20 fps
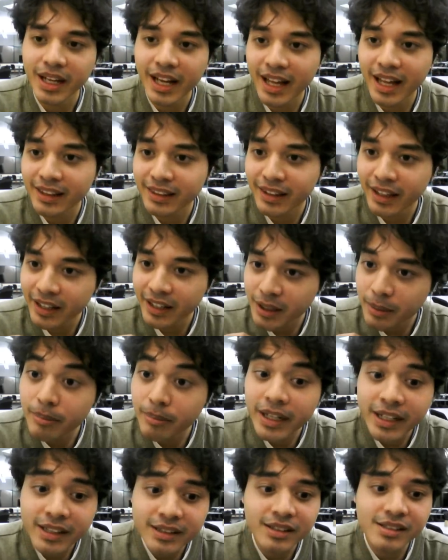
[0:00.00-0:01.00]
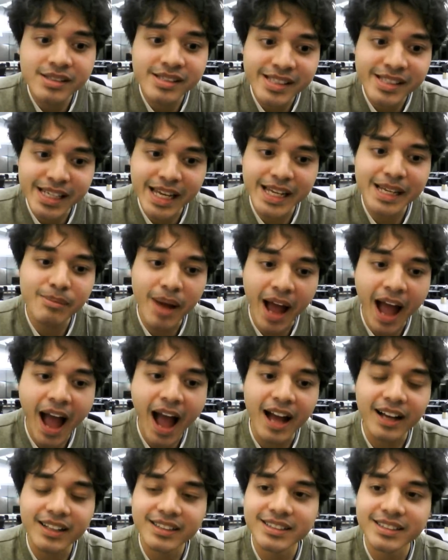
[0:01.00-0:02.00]
and they committed the same
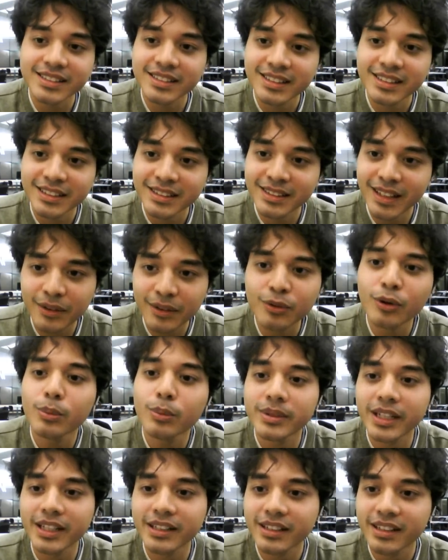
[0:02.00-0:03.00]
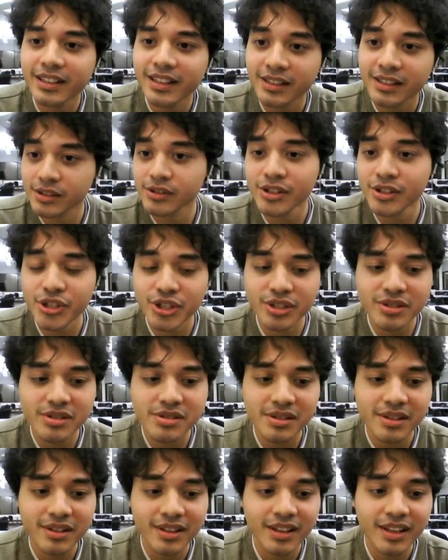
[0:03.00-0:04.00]
acts that Rome did as
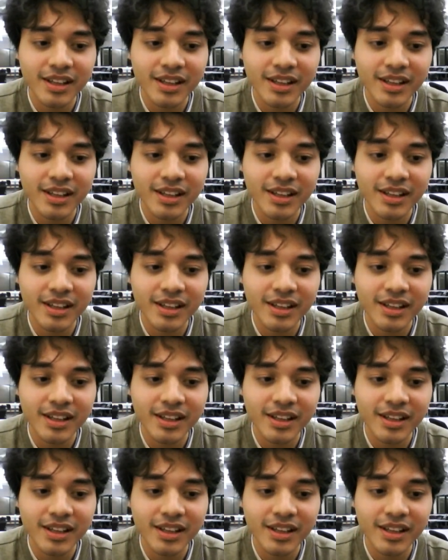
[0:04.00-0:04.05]
Christians.